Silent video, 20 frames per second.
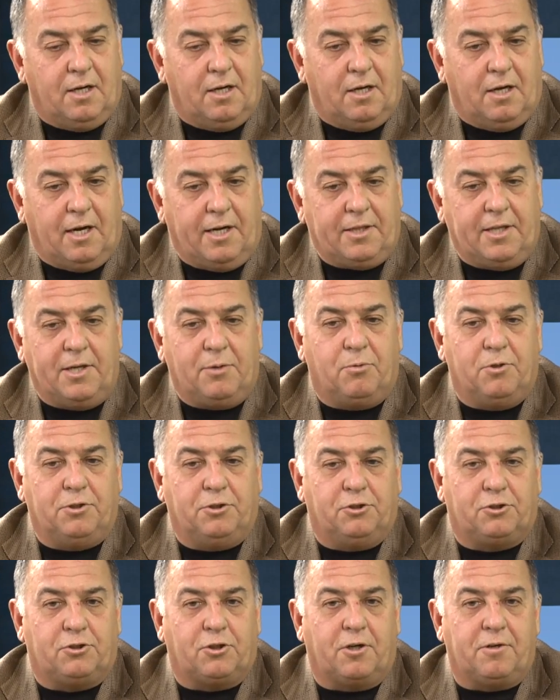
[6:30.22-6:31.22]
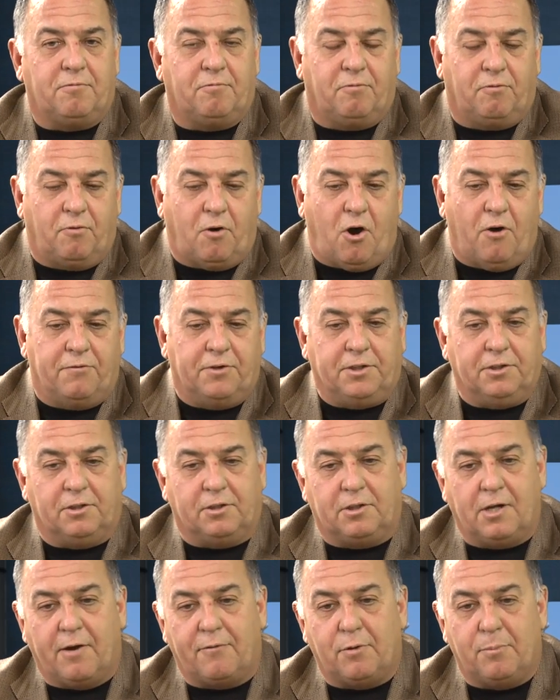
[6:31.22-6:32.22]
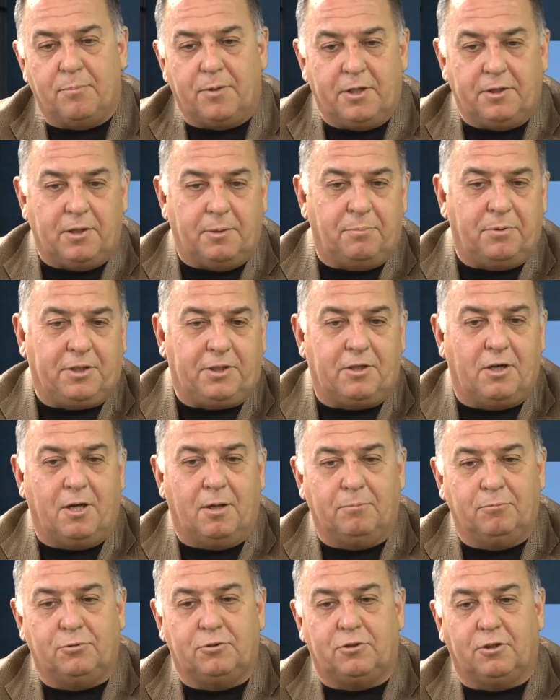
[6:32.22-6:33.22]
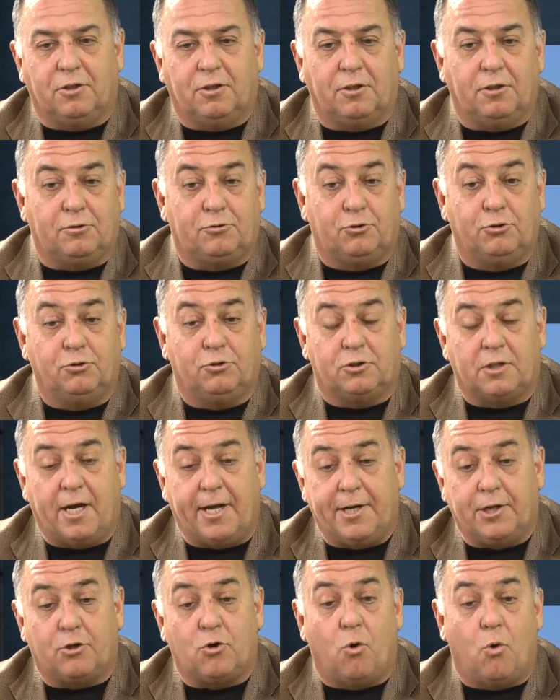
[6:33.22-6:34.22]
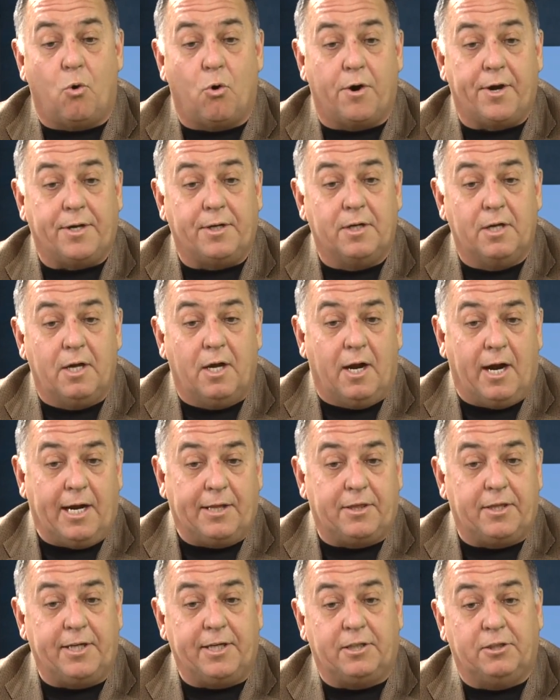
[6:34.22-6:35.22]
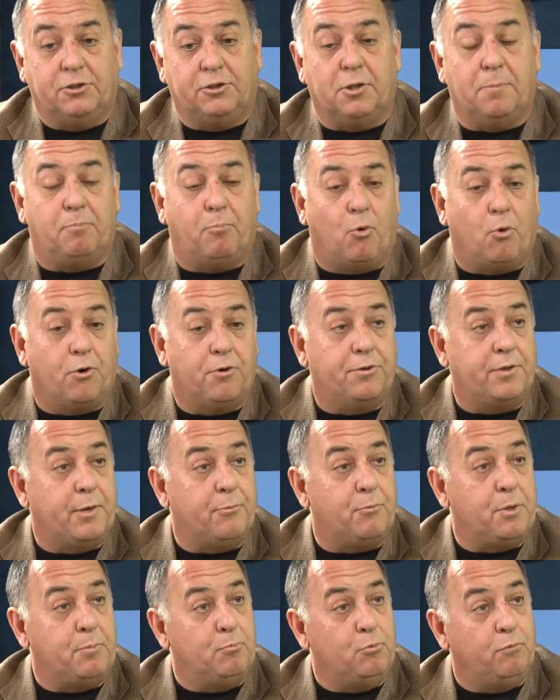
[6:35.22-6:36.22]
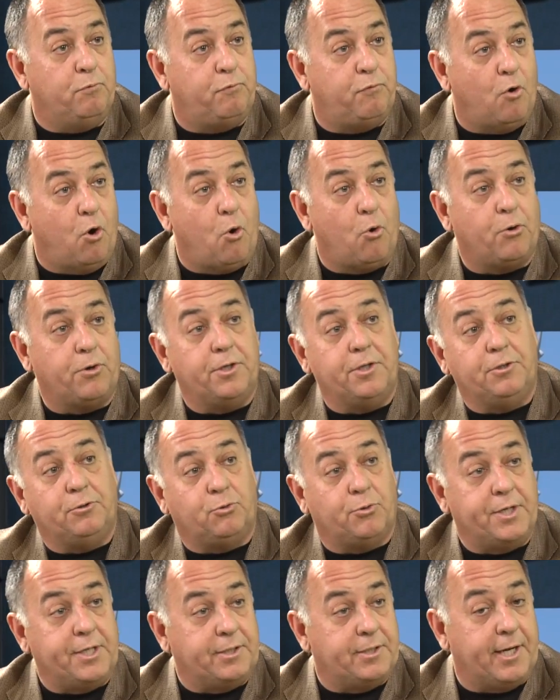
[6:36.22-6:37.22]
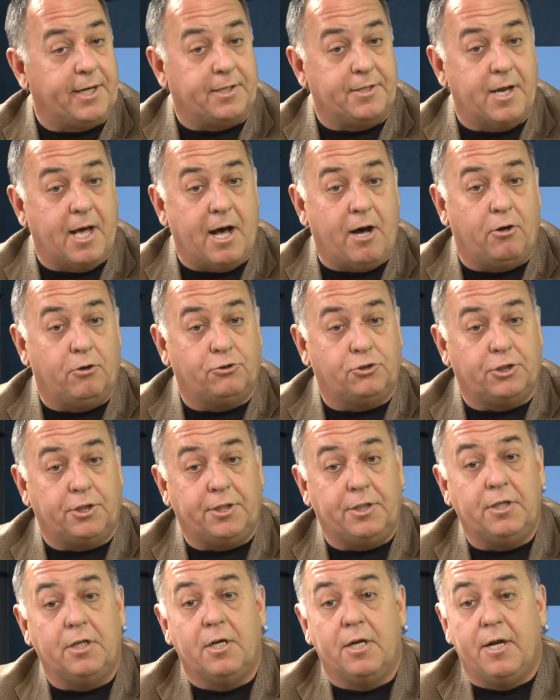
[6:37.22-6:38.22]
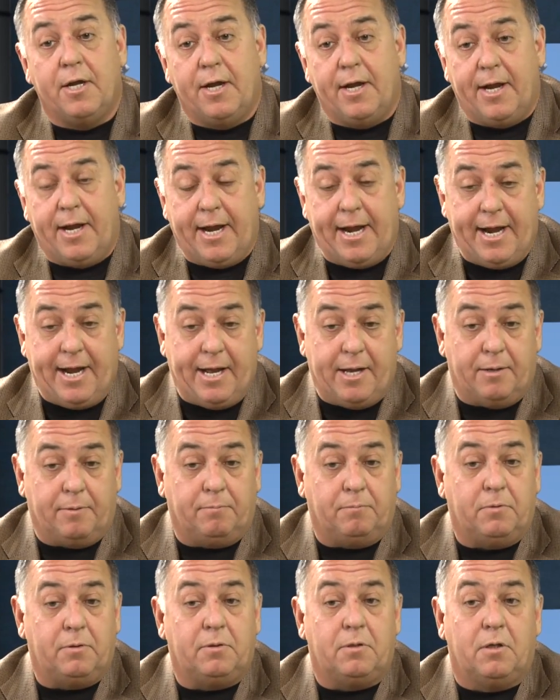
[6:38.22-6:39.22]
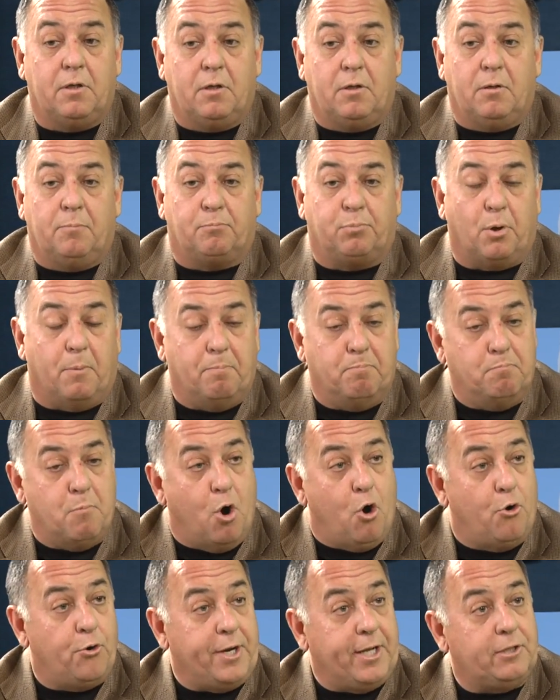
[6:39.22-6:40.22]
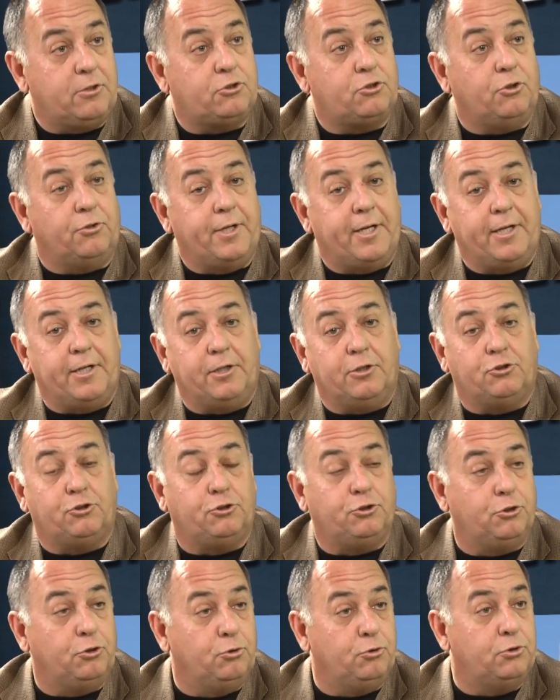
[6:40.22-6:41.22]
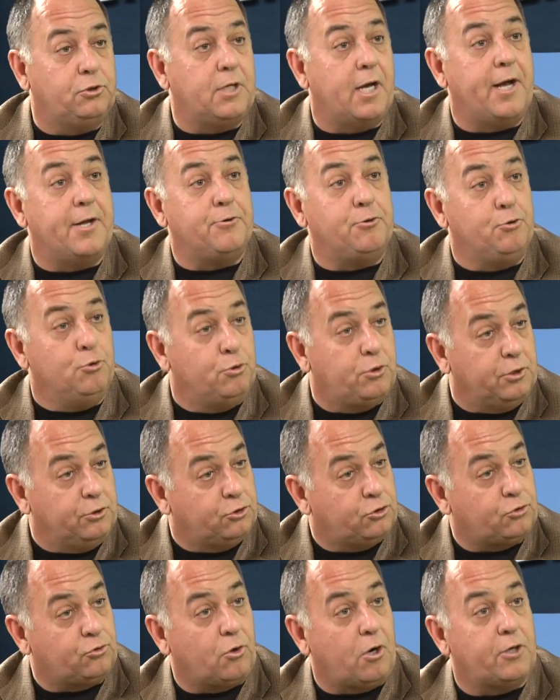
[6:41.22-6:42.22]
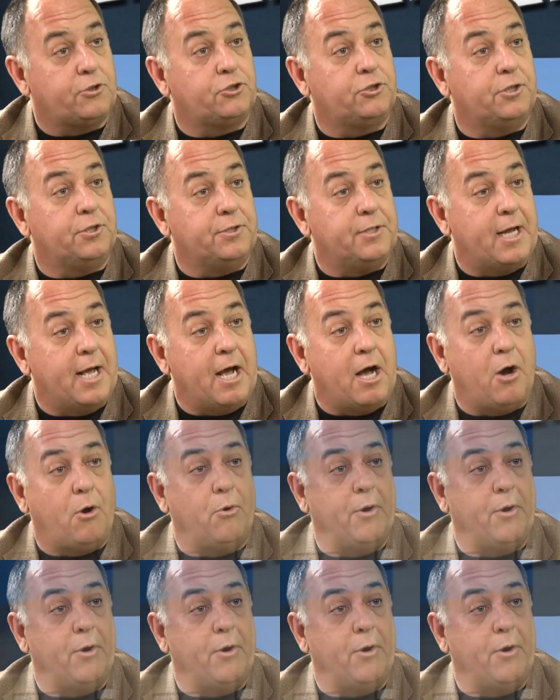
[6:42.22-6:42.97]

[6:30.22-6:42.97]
I think when you start involving the government, it becomes a two-sided coin. I think it's important that we move forward in green technology and promote it so that it's used on new construction now